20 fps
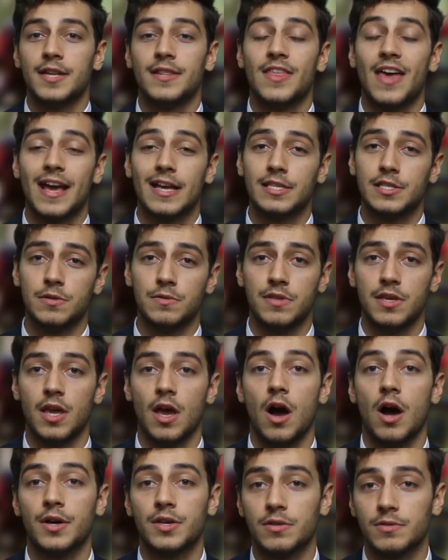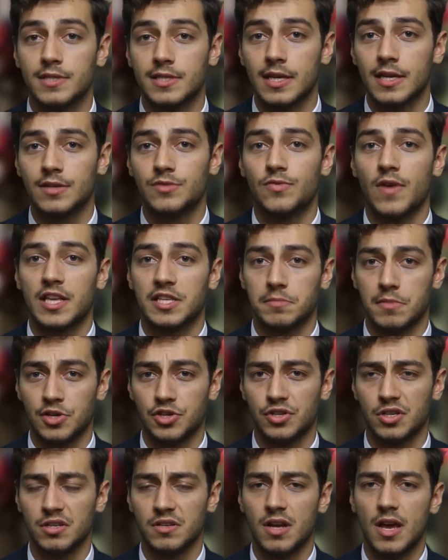thanks to the OcuSync
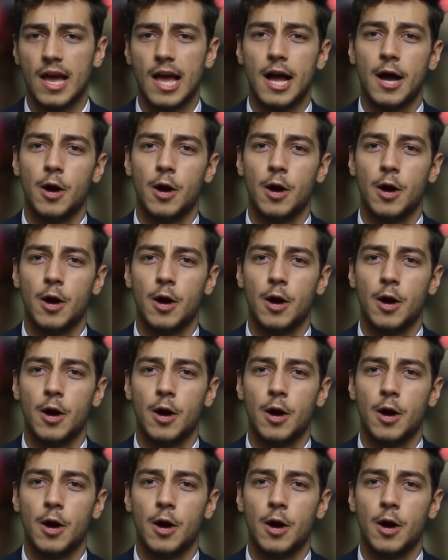transmission,